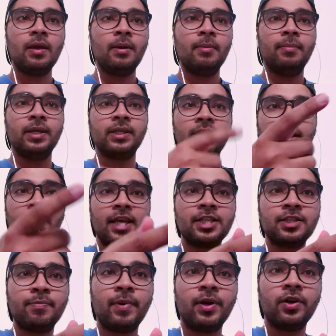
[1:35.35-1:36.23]
but the
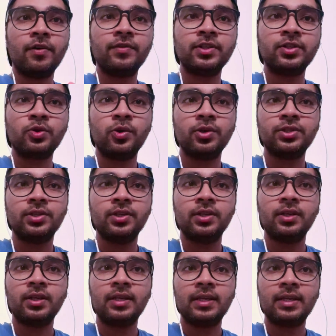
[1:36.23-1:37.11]
next part of this
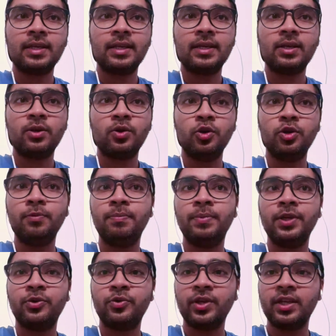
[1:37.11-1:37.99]
question could
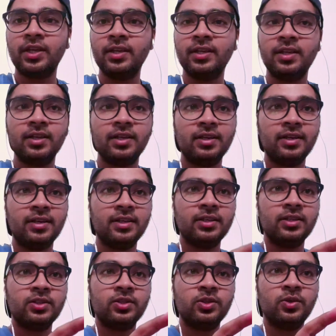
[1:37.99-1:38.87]
be tricky
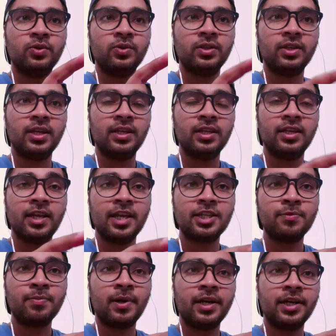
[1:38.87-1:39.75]
so in the
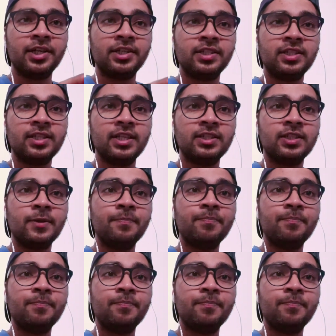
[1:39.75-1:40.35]
next part it says